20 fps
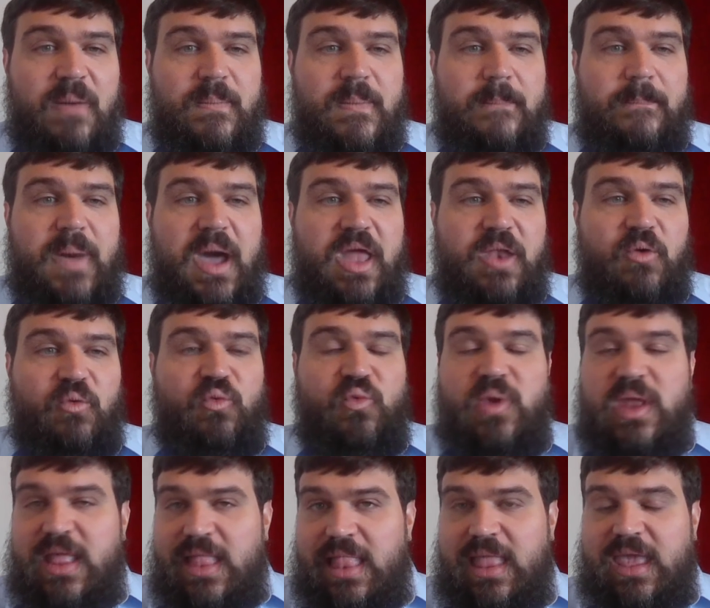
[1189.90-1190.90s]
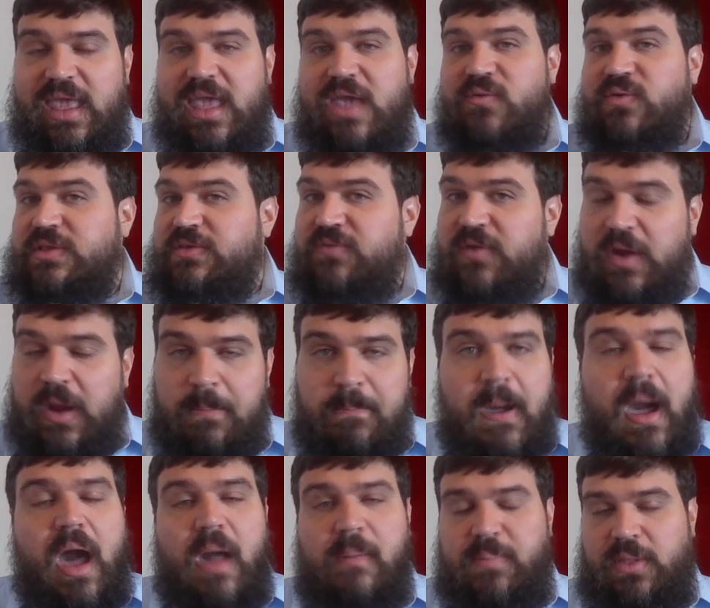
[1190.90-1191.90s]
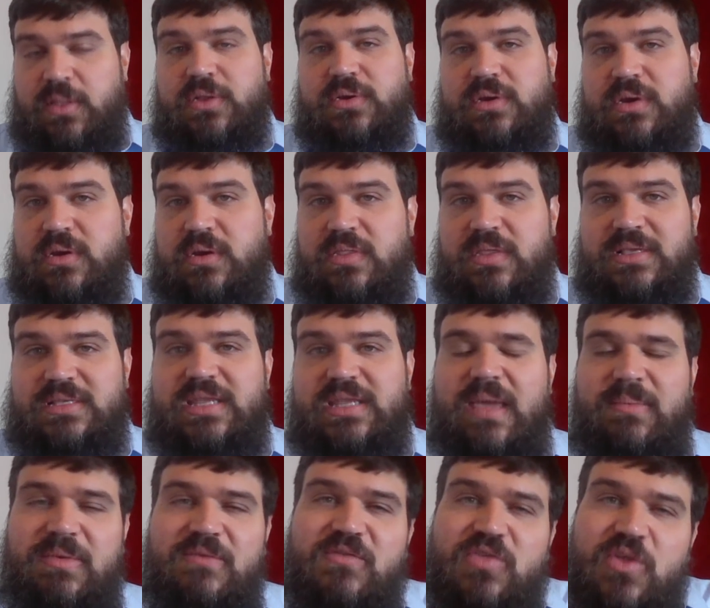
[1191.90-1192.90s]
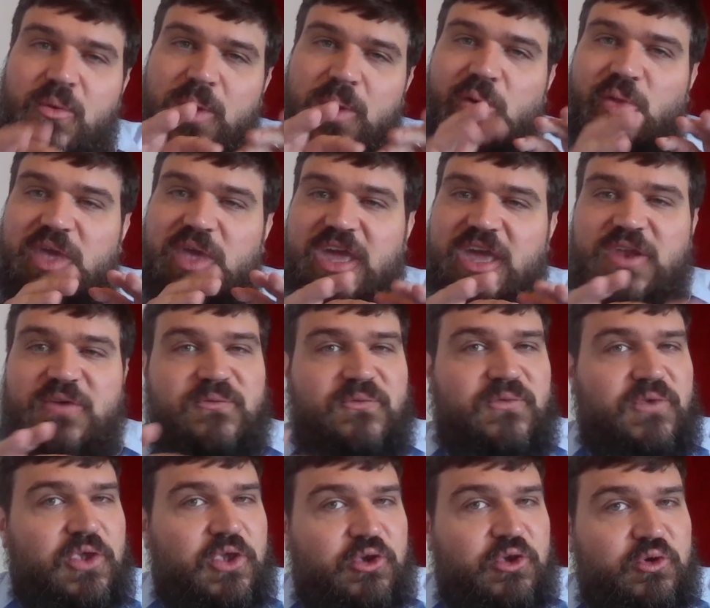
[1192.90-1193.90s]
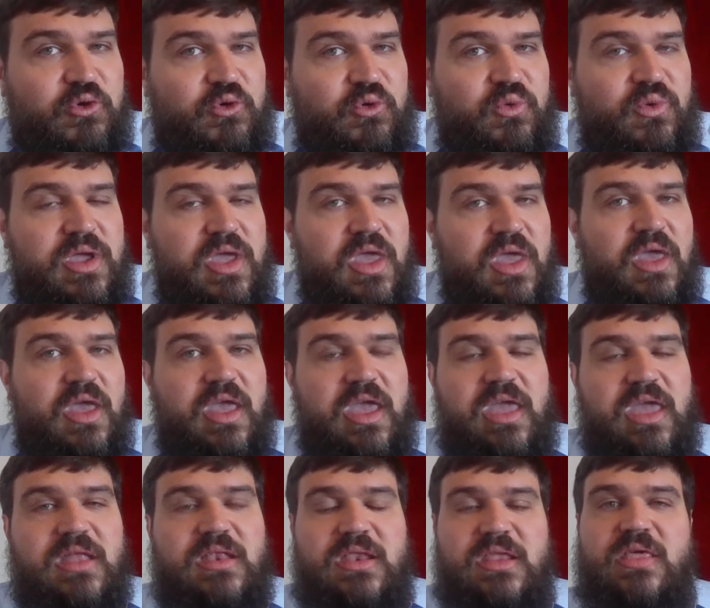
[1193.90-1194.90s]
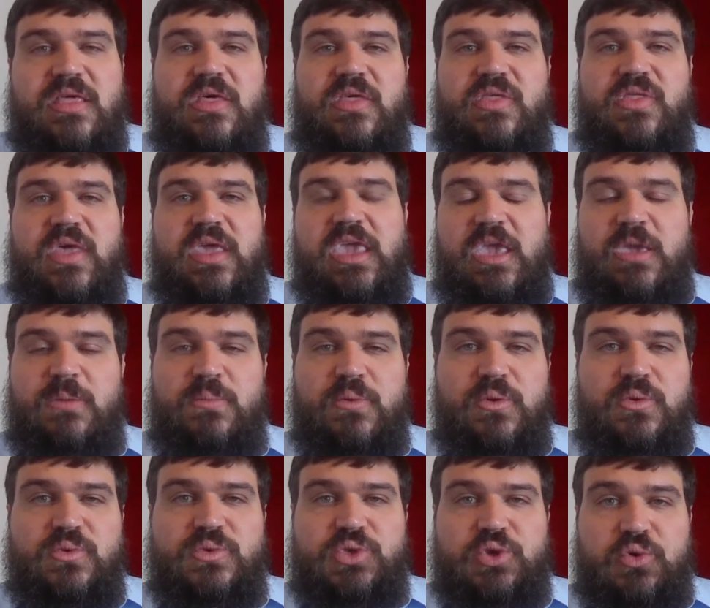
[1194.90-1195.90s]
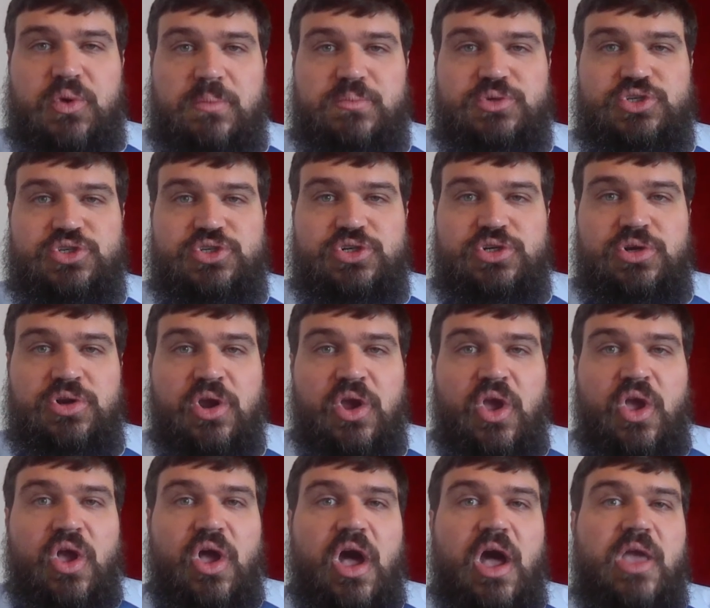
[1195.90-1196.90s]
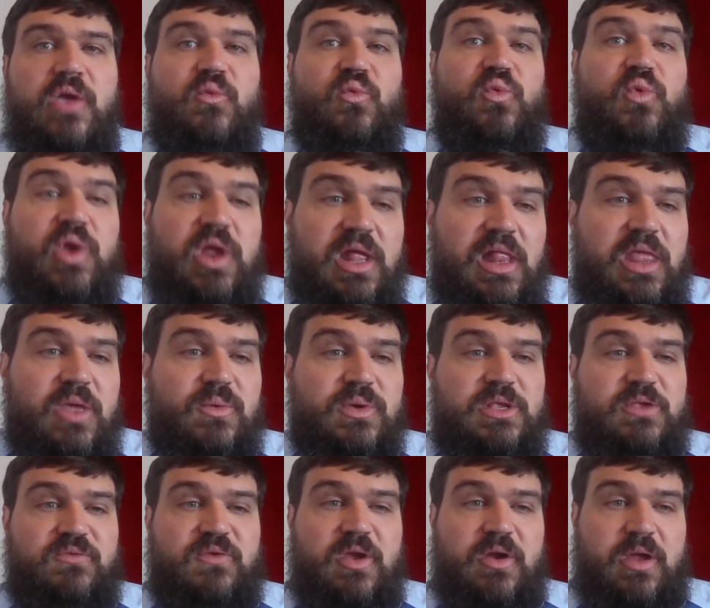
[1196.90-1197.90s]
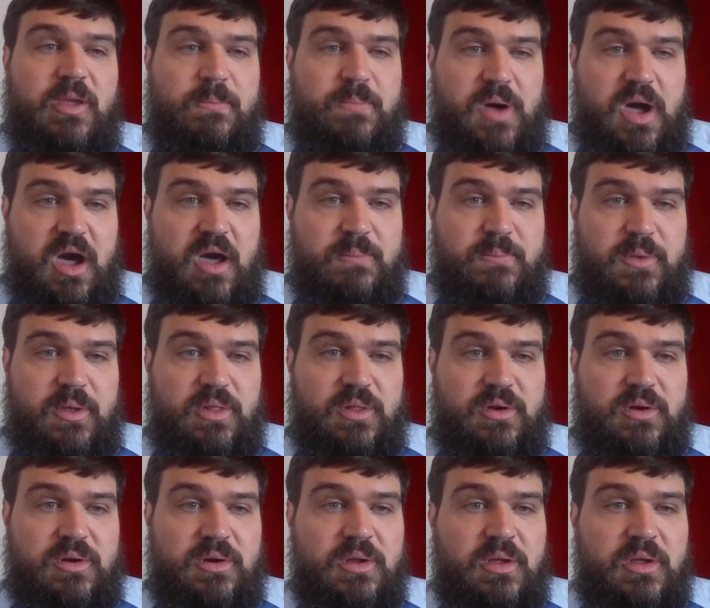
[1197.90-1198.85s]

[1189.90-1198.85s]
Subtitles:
But really, it was very popular during this time. Even though we only get a few in the Hebrew scripture, it really was very popular